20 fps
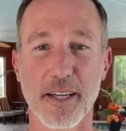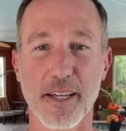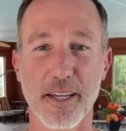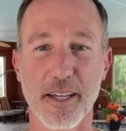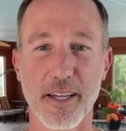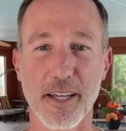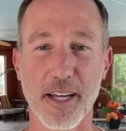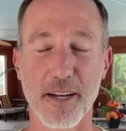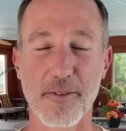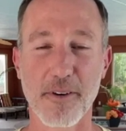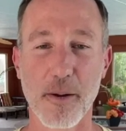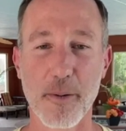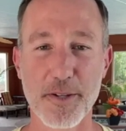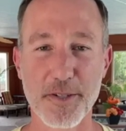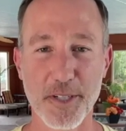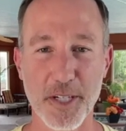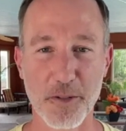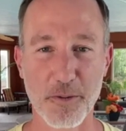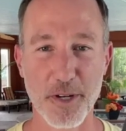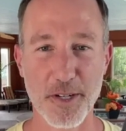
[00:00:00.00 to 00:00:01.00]
Hey, Rob, I
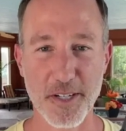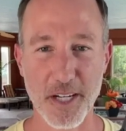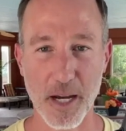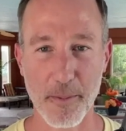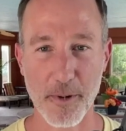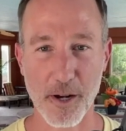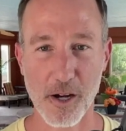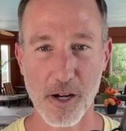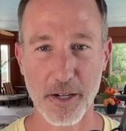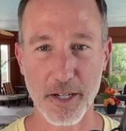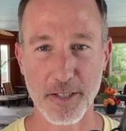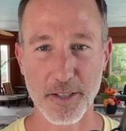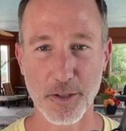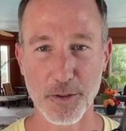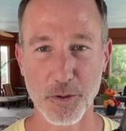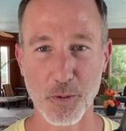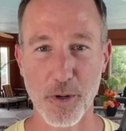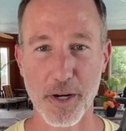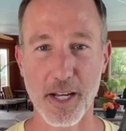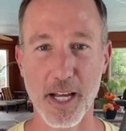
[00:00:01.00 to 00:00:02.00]
see you reached out on holiday until
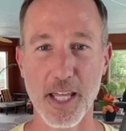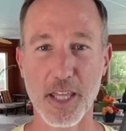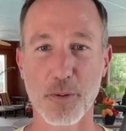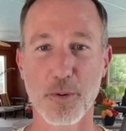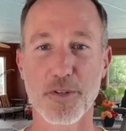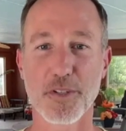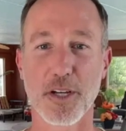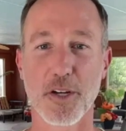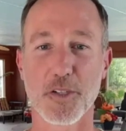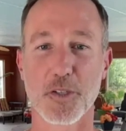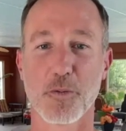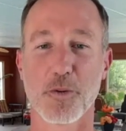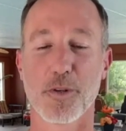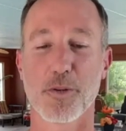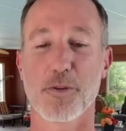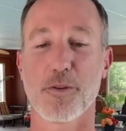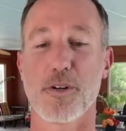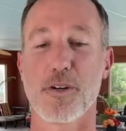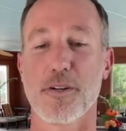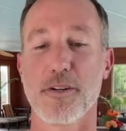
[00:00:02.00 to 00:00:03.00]
28th. Can we schedule one a
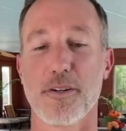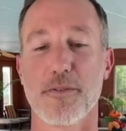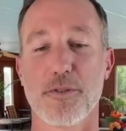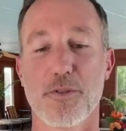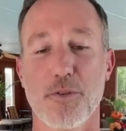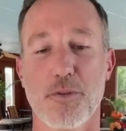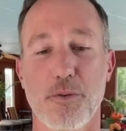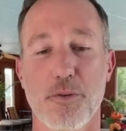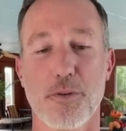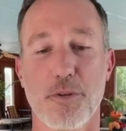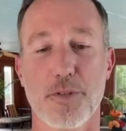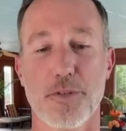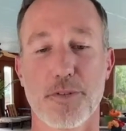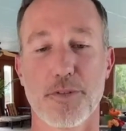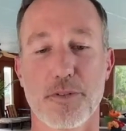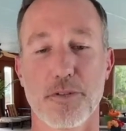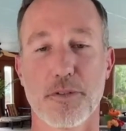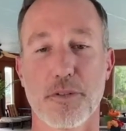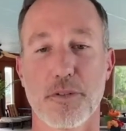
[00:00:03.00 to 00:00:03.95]
call? Of course.